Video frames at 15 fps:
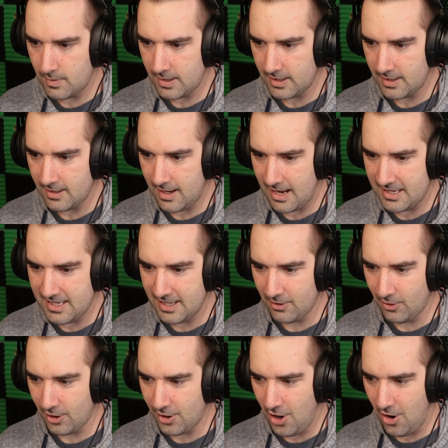Wait, I
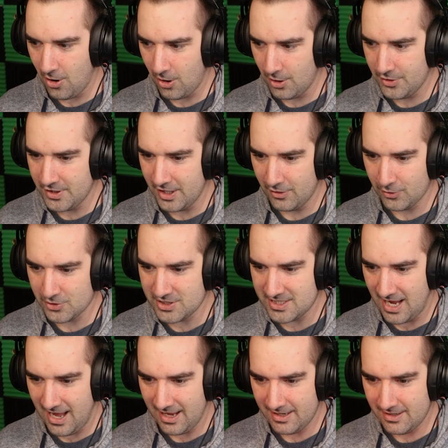hear a car on the other
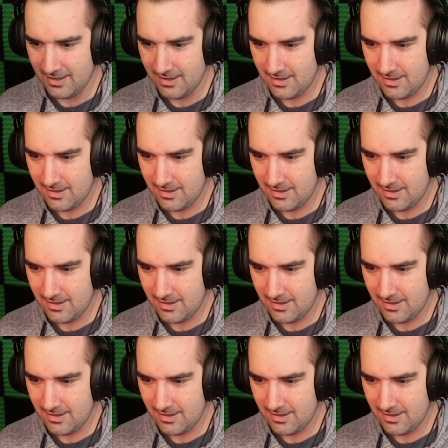side.